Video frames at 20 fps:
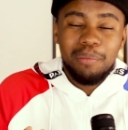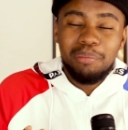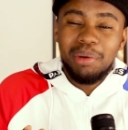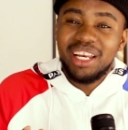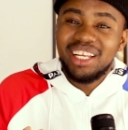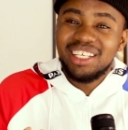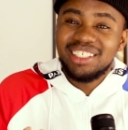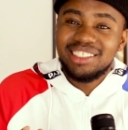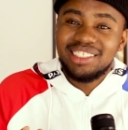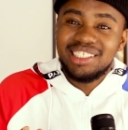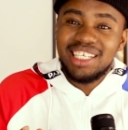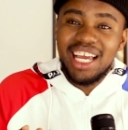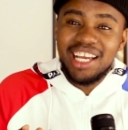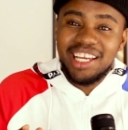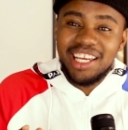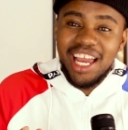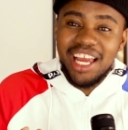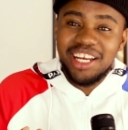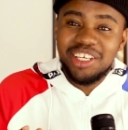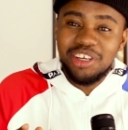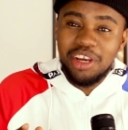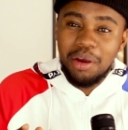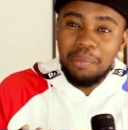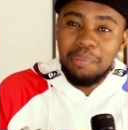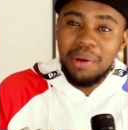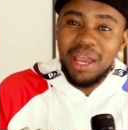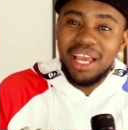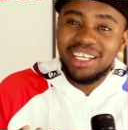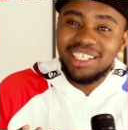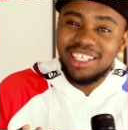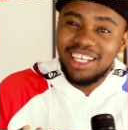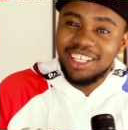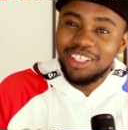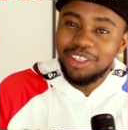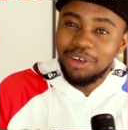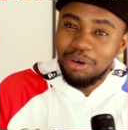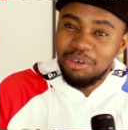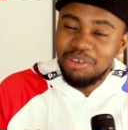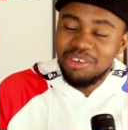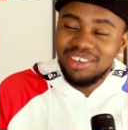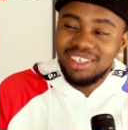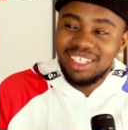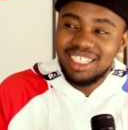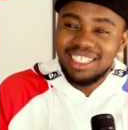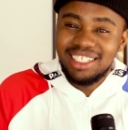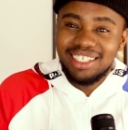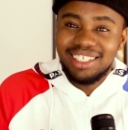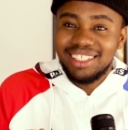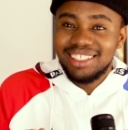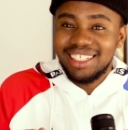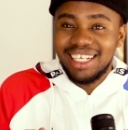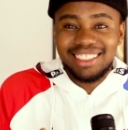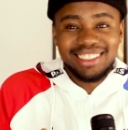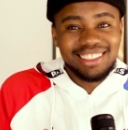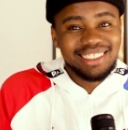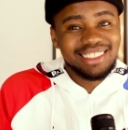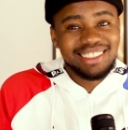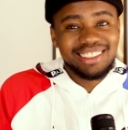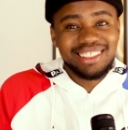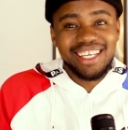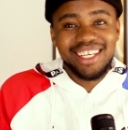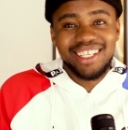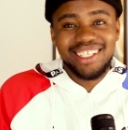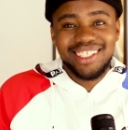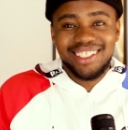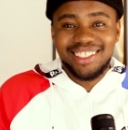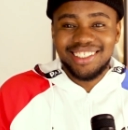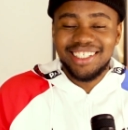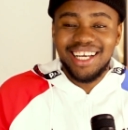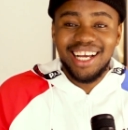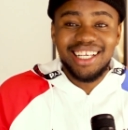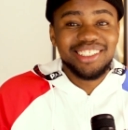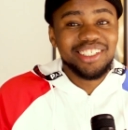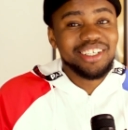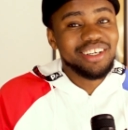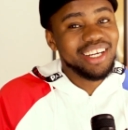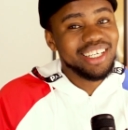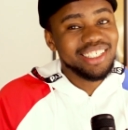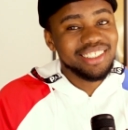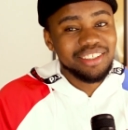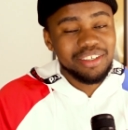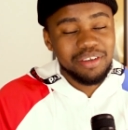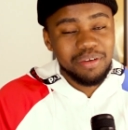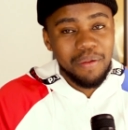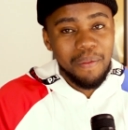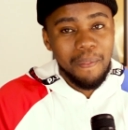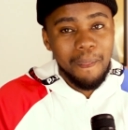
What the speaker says: But a psychiatric patient, though, that's insane. That's crazy.